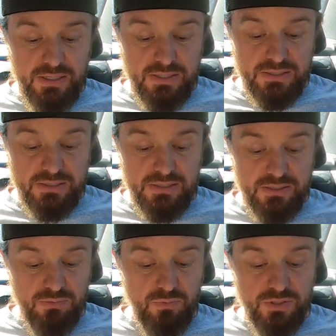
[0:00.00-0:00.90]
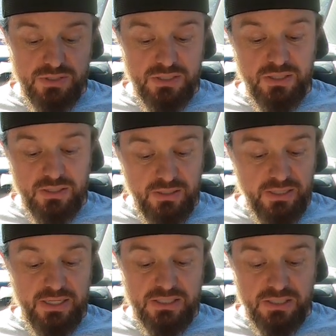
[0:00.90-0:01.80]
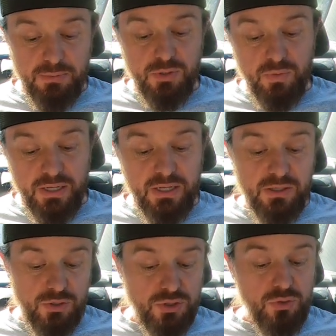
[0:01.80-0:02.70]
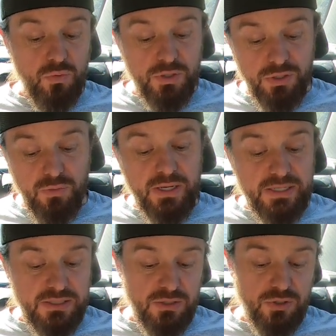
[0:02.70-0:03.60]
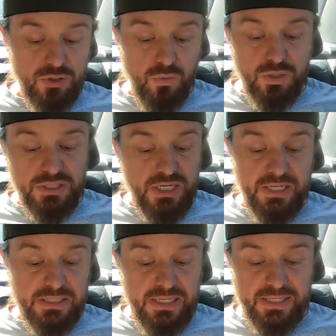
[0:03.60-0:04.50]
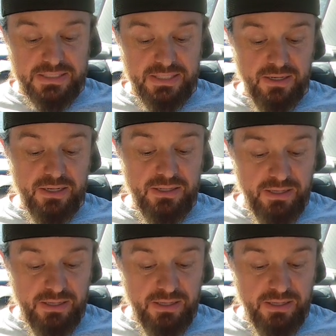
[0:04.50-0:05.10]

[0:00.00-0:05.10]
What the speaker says: It's when you see the like SWA_US_Giantex9,